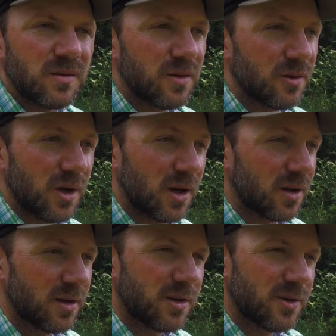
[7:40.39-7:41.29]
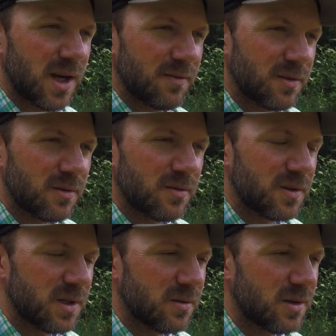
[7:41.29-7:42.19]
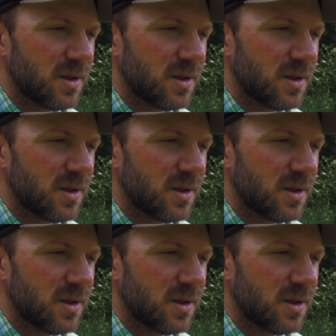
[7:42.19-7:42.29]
you're not gonna drive through the field.